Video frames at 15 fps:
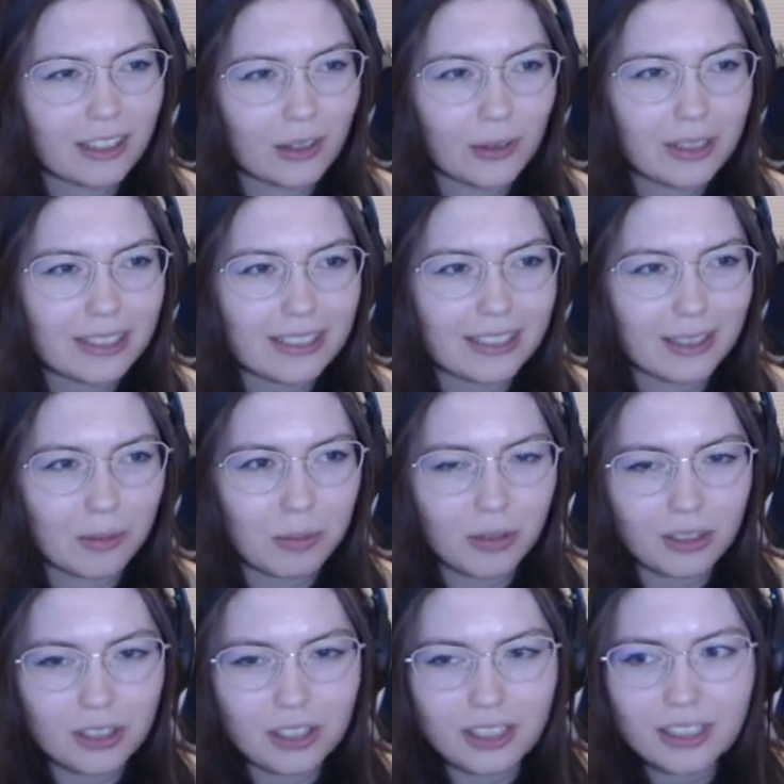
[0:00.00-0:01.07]
What is this
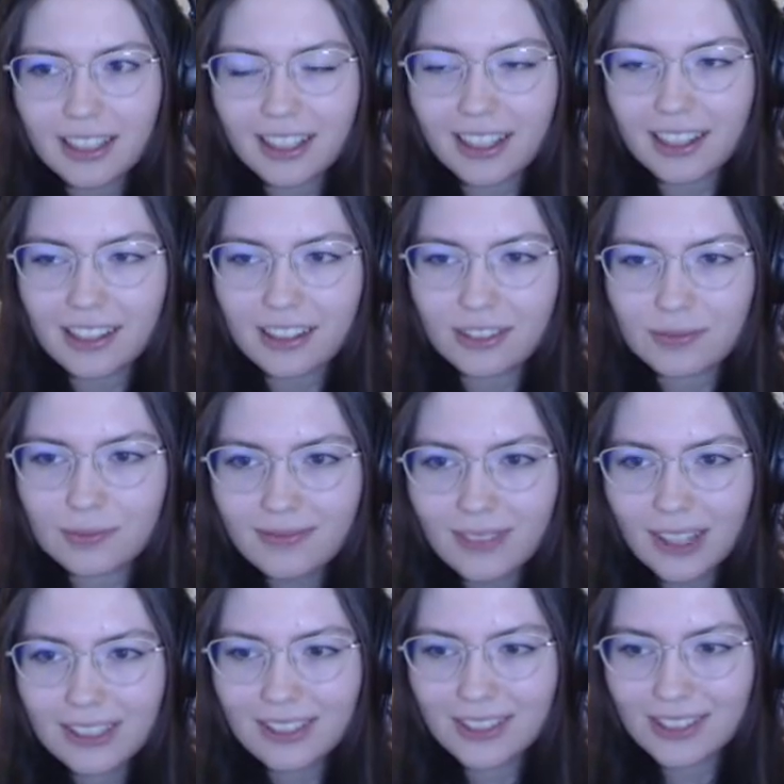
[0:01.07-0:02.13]
bullshit?"
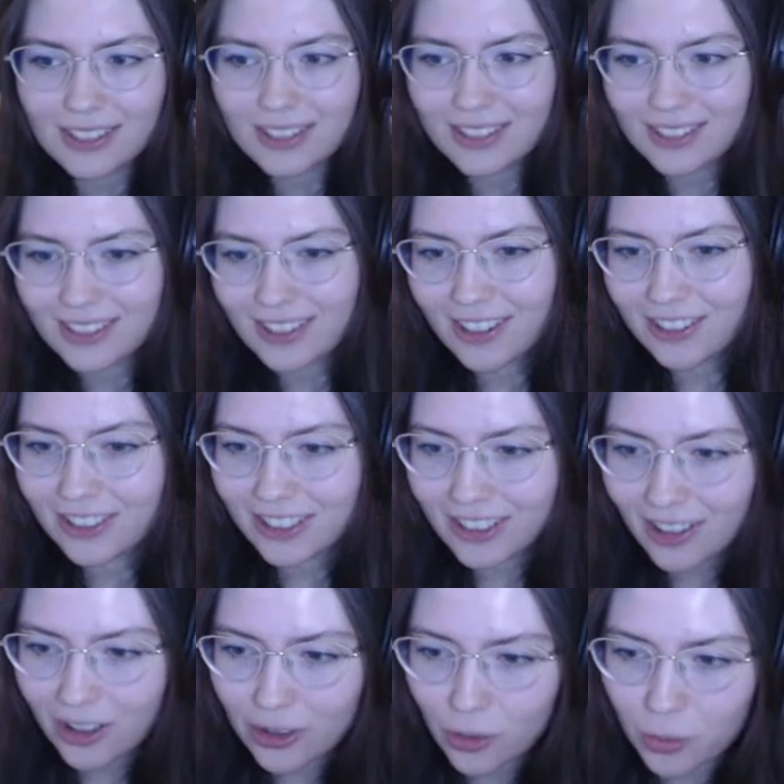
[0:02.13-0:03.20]
And just all
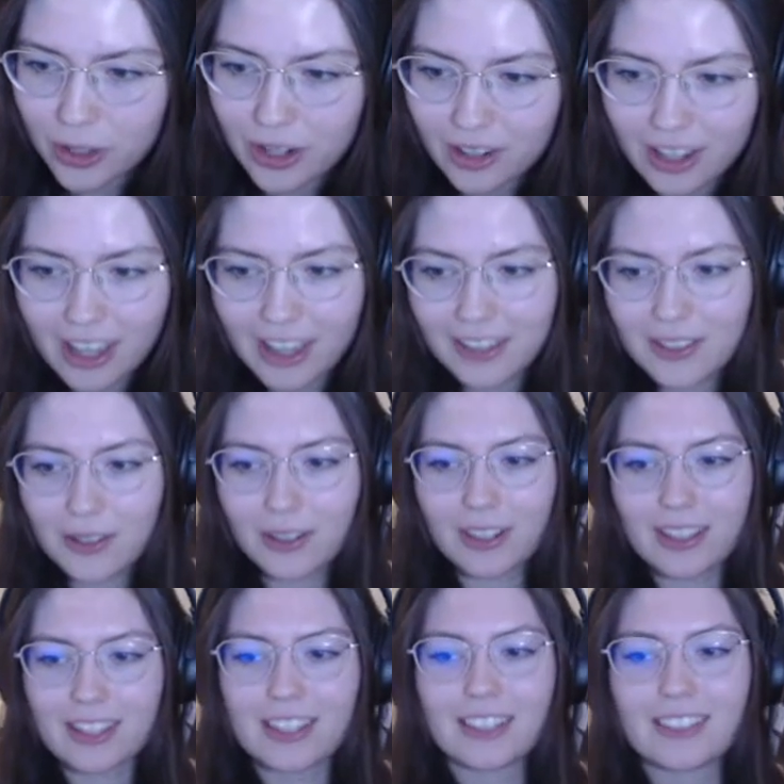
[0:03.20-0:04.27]
the weird Kona
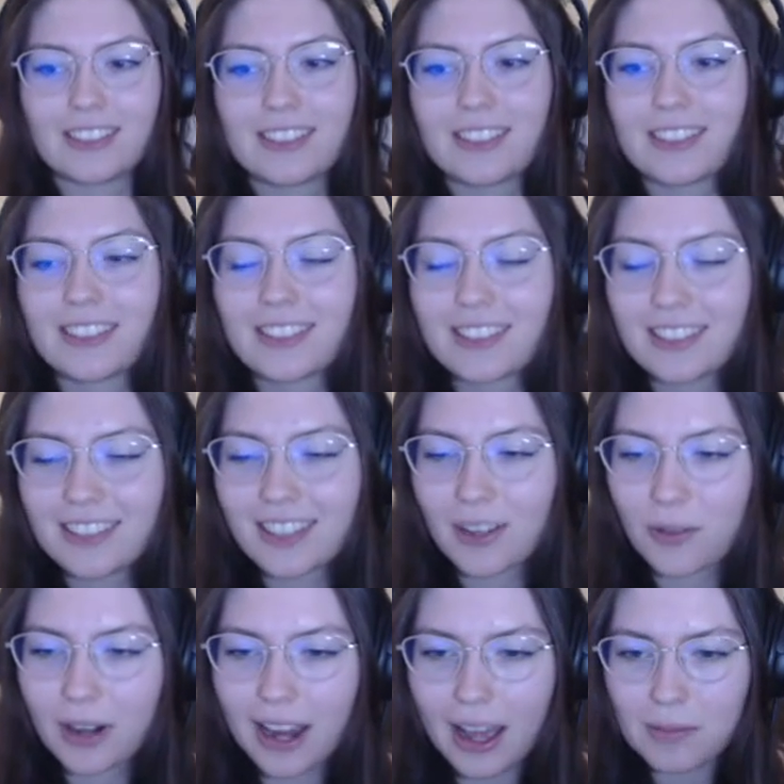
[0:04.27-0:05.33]
things that
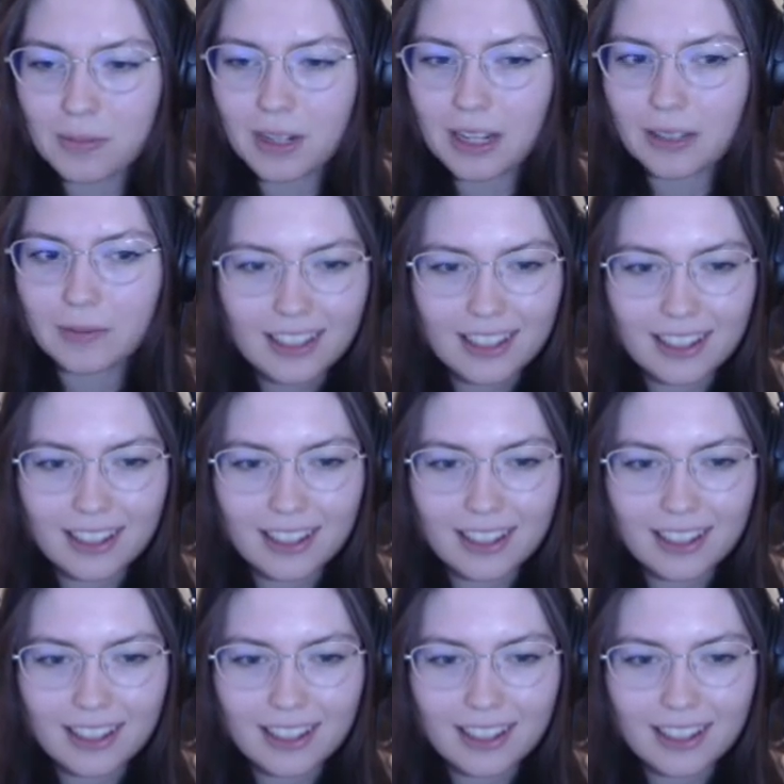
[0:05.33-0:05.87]
were happening.